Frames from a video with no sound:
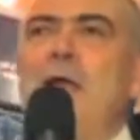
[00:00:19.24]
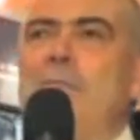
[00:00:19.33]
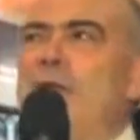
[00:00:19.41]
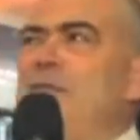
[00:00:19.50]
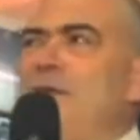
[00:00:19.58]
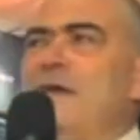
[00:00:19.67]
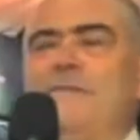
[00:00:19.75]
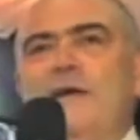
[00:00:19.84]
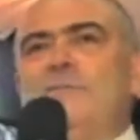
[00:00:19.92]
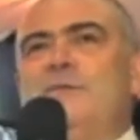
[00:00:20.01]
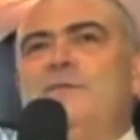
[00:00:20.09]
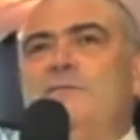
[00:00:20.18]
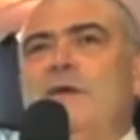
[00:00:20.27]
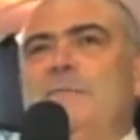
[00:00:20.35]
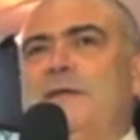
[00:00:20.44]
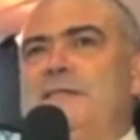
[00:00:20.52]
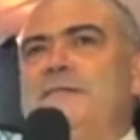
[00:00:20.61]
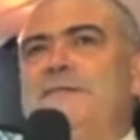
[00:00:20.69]
But I think I've come to the right
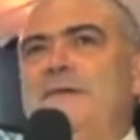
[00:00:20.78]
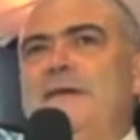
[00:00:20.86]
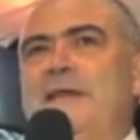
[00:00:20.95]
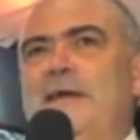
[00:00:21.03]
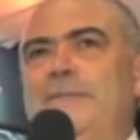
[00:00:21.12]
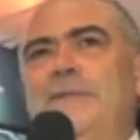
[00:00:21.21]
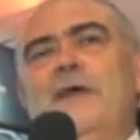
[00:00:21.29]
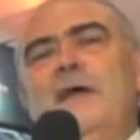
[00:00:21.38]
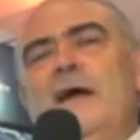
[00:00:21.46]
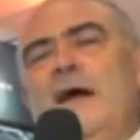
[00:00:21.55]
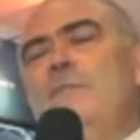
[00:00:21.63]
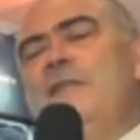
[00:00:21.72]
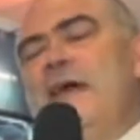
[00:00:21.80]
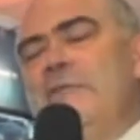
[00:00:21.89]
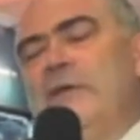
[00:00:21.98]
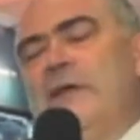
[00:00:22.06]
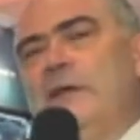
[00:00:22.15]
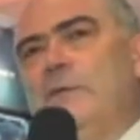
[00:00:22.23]
place to find out. I'm with
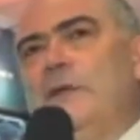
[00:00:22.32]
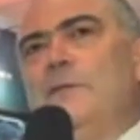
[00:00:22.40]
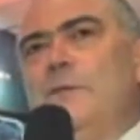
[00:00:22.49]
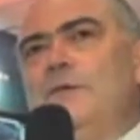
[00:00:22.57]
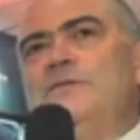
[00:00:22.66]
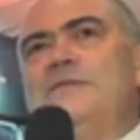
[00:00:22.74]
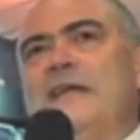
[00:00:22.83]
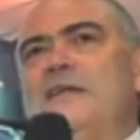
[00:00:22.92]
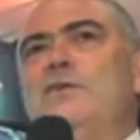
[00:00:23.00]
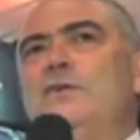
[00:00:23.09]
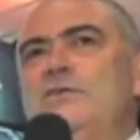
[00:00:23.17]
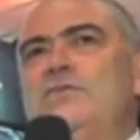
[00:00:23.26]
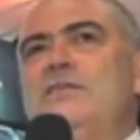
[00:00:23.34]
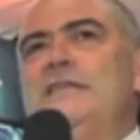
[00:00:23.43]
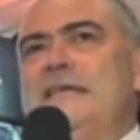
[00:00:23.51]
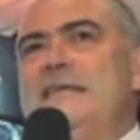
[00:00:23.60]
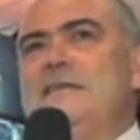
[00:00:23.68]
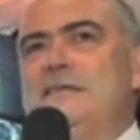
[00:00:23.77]
ARINC, one of the world's technology
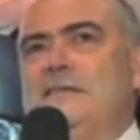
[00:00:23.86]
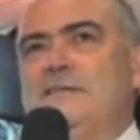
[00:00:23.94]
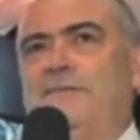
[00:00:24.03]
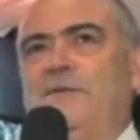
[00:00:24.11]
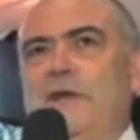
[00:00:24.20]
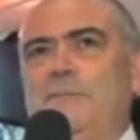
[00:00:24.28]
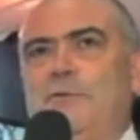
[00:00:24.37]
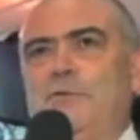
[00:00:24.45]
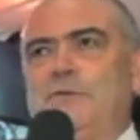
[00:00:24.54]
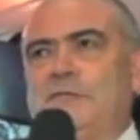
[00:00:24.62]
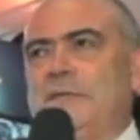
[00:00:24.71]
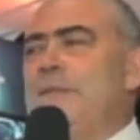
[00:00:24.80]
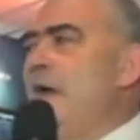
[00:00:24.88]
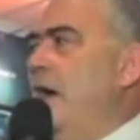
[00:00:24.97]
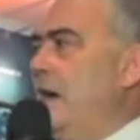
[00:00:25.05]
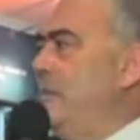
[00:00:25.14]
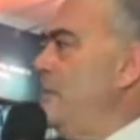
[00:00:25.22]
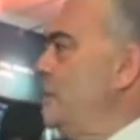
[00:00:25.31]
leaders for airports,
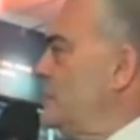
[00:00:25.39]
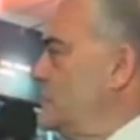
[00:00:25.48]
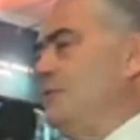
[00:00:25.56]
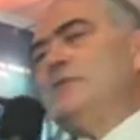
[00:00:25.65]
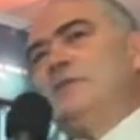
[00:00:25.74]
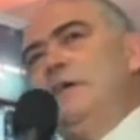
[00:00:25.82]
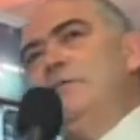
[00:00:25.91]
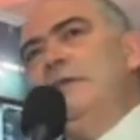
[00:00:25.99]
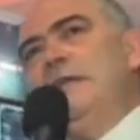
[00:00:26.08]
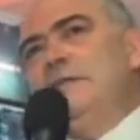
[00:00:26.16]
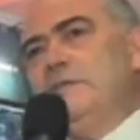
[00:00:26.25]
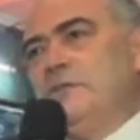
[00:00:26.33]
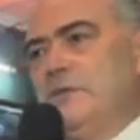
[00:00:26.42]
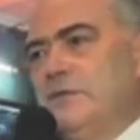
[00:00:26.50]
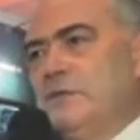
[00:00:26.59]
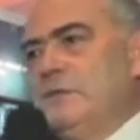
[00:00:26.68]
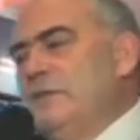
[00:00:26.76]
and I'm going to talk to Tony Lynch, who's